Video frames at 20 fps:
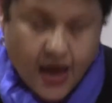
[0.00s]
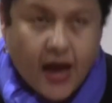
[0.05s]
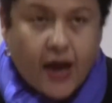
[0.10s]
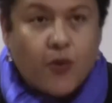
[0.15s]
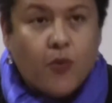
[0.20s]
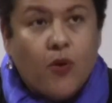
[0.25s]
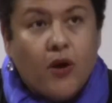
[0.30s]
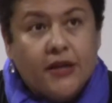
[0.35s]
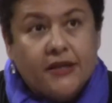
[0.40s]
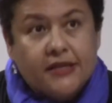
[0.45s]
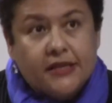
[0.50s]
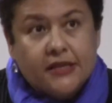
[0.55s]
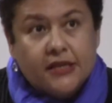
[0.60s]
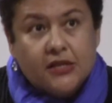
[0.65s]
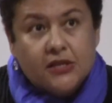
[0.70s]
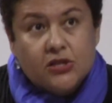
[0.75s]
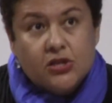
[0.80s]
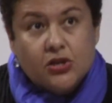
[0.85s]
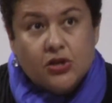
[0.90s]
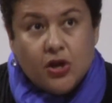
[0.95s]
I
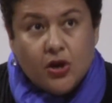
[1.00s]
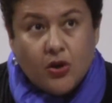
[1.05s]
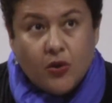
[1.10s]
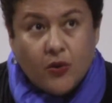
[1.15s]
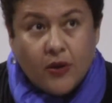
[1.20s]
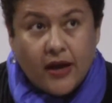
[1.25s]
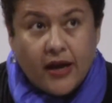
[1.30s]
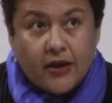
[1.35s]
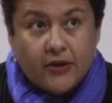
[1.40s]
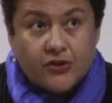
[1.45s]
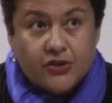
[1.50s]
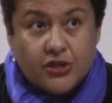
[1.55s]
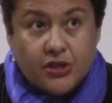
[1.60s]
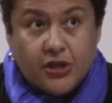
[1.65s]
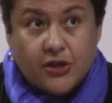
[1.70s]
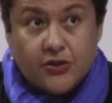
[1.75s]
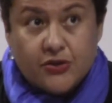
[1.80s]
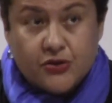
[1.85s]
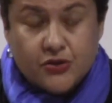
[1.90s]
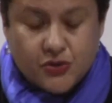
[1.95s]
wanted to know how she
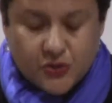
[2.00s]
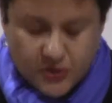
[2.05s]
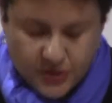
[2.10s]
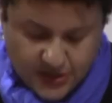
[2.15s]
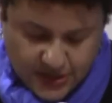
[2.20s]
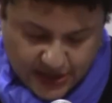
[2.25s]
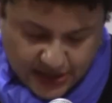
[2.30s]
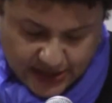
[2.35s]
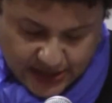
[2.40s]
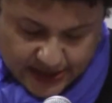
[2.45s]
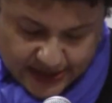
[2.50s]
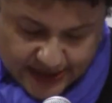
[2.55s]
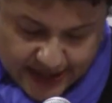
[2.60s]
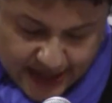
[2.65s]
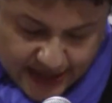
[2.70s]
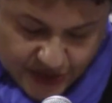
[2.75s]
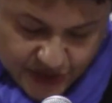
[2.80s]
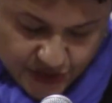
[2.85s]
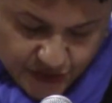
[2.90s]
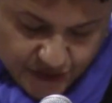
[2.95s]
understood
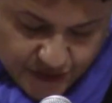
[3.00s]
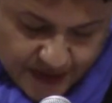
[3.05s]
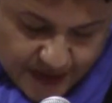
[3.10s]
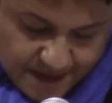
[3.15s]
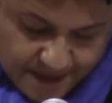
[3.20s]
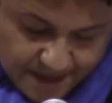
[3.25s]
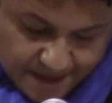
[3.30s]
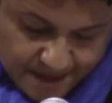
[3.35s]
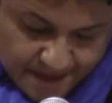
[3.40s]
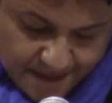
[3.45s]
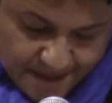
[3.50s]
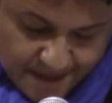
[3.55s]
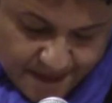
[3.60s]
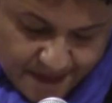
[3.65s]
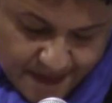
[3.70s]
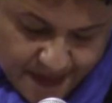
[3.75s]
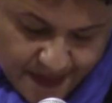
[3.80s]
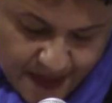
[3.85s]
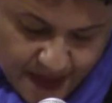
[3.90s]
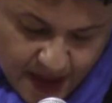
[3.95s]
catastrophe.
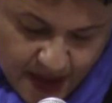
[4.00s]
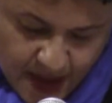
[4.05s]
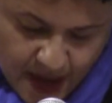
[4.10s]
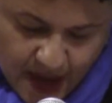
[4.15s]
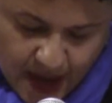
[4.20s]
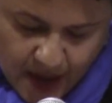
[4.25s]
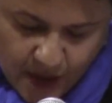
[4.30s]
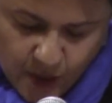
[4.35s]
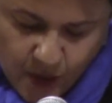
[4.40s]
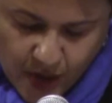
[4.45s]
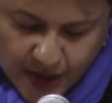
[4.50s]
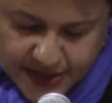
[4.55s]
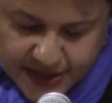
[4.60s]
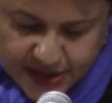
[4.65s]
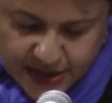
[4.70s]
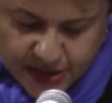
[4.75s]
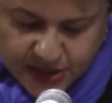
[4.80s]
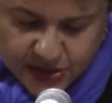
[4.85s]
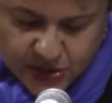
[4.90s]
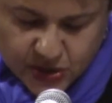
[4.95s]
I
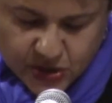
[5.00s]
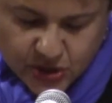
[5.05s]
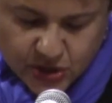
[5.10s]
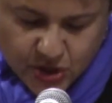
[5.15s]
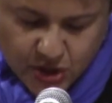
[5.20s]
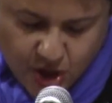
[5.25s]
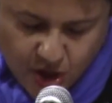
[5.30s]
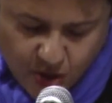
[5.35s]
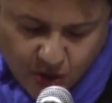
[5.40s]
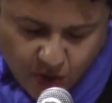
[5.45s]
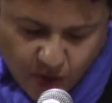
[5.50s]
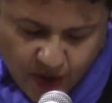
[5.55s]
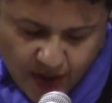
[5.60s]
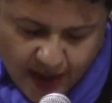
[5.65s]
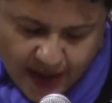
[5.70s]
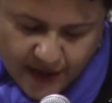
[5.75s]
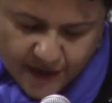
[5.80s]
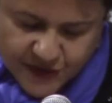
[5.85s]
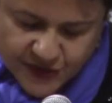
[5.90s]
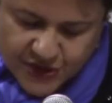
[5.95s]
wanted to know
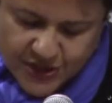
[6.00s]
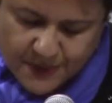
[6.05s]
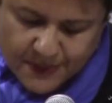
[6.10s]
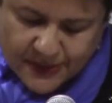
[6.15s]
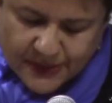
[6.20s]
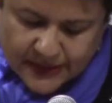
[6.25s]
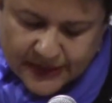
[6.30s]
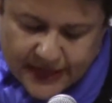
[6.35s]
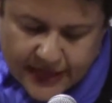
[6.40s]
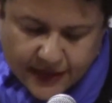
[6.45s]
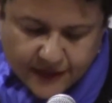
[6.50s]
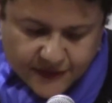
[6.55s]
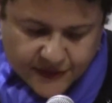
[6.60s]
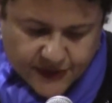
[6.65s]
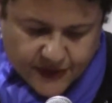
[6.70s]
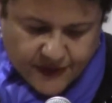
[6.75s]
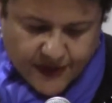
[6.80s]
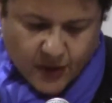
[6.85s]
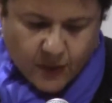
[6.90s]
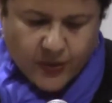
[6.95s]
if she
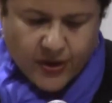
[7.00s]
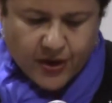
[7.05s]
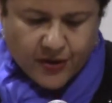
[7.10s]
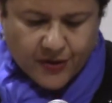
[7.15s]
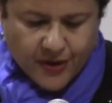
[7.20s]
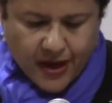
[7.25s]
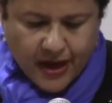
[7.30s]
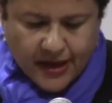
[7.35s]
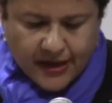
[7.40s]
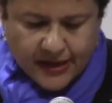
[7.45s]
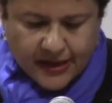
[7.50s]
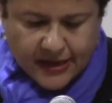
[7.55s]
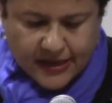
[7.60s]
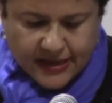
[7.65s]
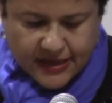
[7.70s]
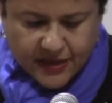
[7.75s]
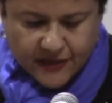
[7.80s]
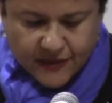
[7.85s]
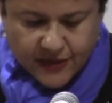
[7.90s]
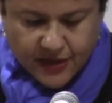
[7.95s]
believed that we are not
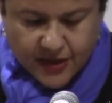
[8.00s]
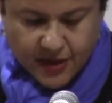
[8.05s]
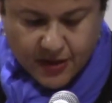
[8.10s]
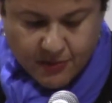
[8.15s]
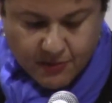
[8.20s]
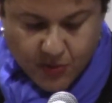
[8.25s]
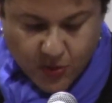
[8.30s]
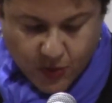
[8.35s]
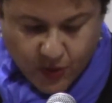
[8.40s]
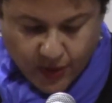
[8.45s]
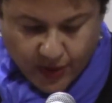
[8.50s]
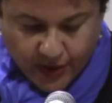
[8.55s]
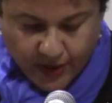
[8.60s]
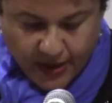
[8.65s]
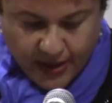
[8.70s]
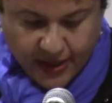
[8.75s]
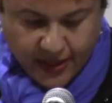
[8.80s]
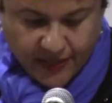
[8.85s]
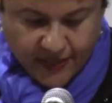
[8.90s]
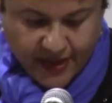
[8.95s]
given more
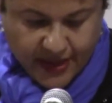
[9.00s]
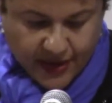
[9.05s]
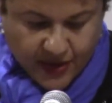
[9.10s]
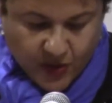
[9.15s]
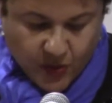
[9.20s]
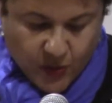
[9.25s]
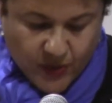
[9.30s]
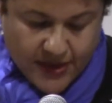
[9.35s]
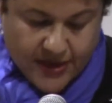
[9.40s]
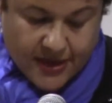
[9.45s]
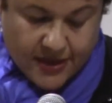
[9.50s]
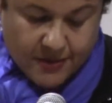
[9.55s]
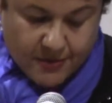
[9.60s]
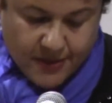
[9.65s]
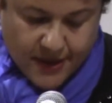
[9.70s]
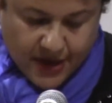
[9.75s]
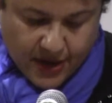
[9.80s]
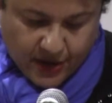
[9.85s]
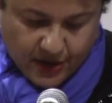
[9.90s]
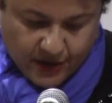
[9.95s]
than we can
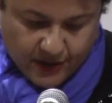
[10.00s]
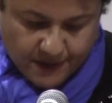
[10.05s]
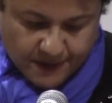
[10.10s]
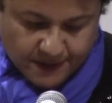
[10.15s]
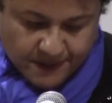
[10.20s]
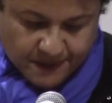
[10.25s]
bear.